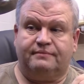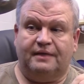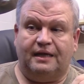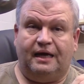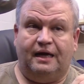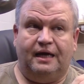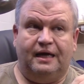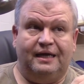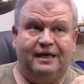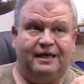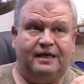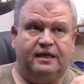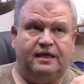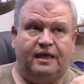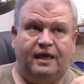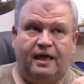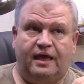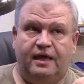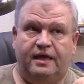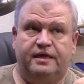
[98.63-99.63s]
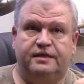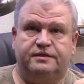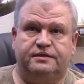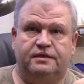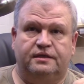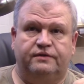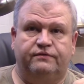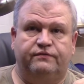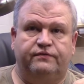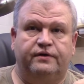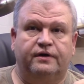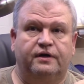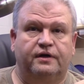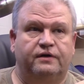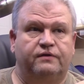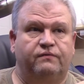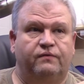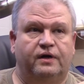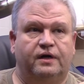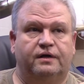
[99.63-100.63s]
I occasionally, very
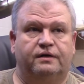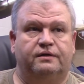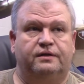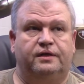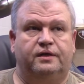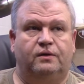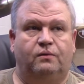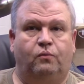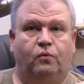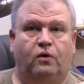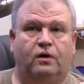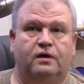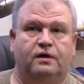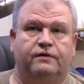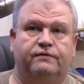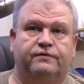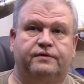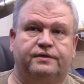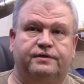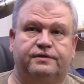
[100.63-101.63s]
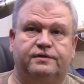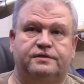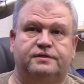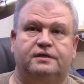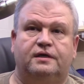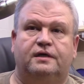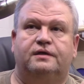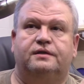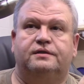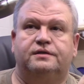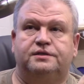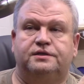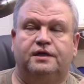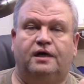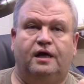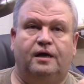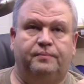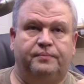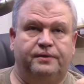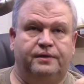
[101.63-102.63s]
rarely, walk over to the side of the
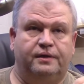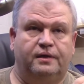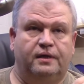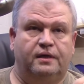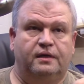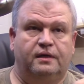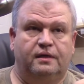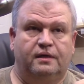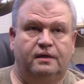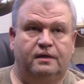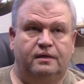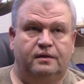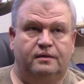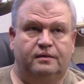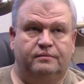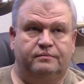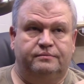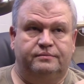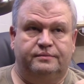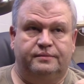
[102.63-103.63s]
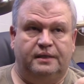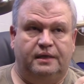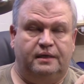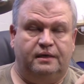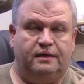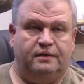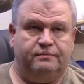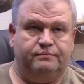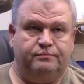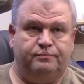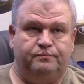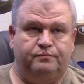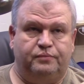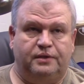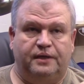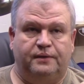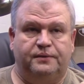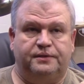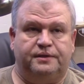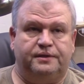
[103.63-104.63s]
shop and, you know,
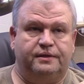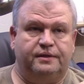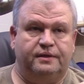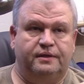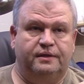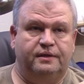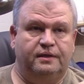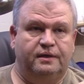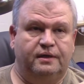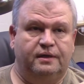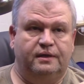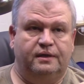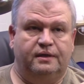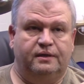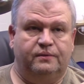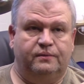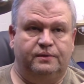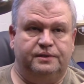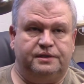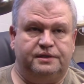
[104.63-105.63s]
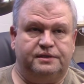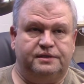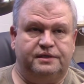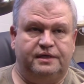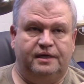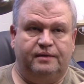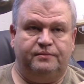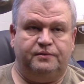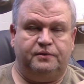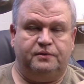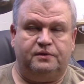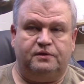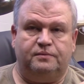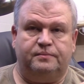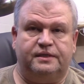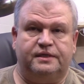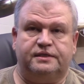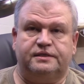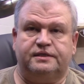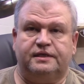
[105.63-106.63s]
play with the stem, do a little
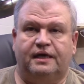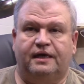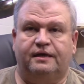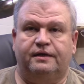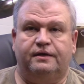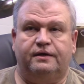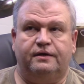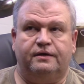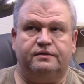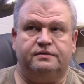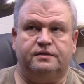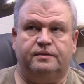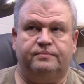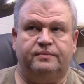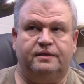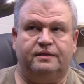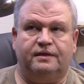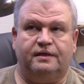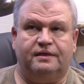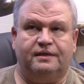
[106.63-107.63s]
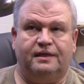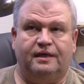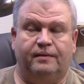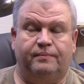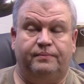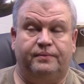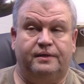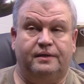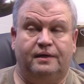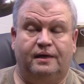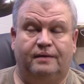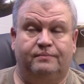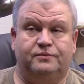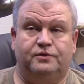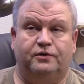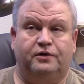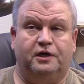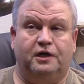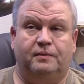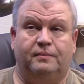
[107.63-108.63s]
bit of sanding or something like that. But I'm
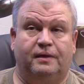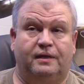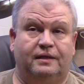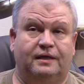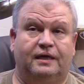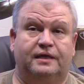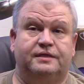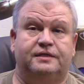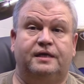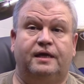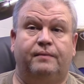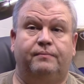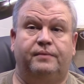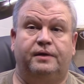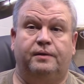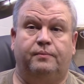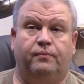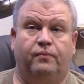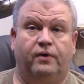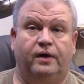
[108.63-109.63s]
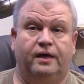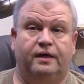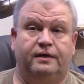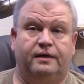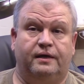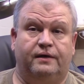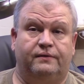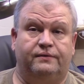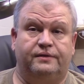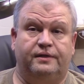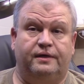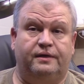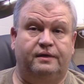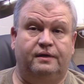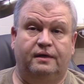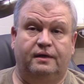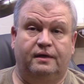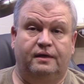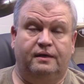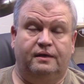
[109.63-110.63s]
talking about like a 10-minute break now and then.
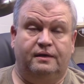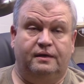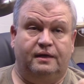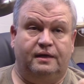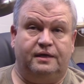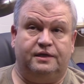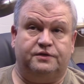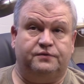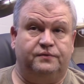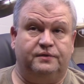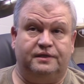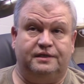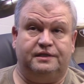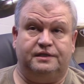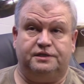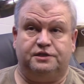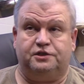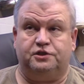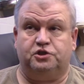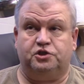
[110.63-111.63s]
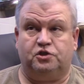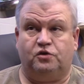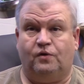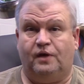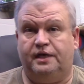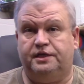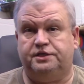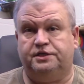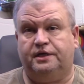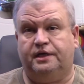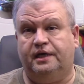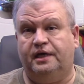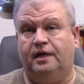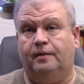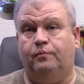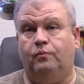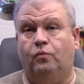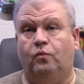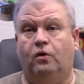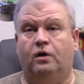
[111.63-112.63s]
And it's really just a stretch to get
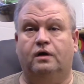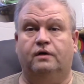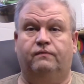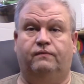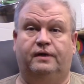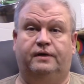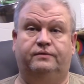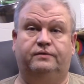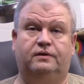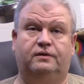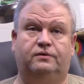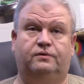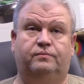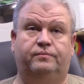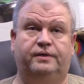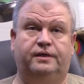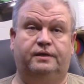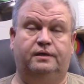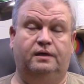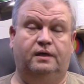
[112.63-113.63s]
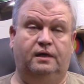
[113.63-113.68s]
up and walk around a little bit.